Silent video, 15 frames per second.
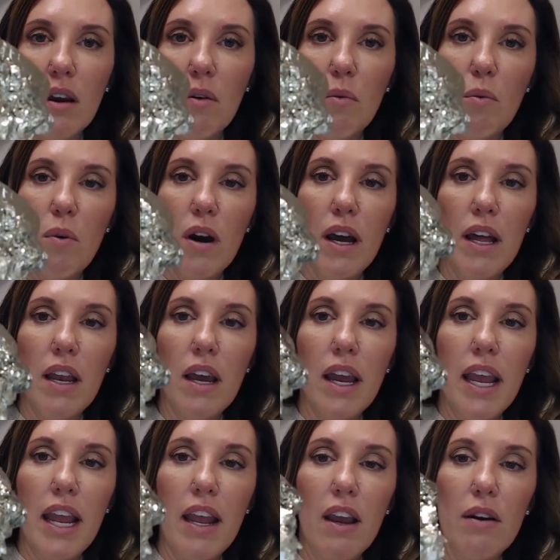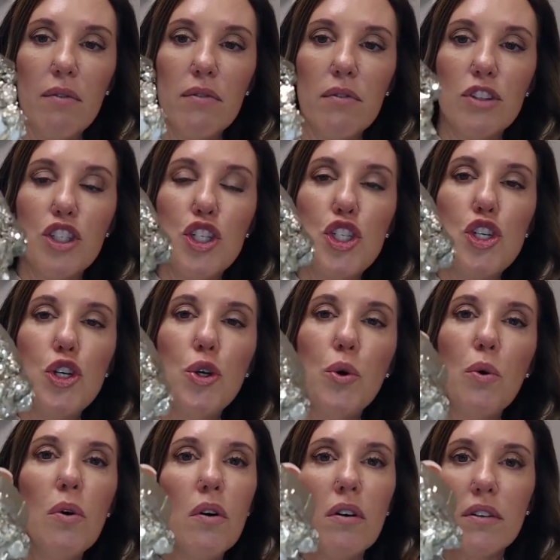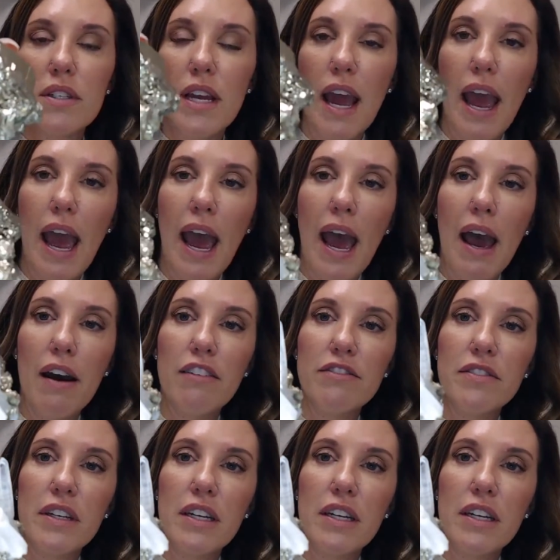a jewel to have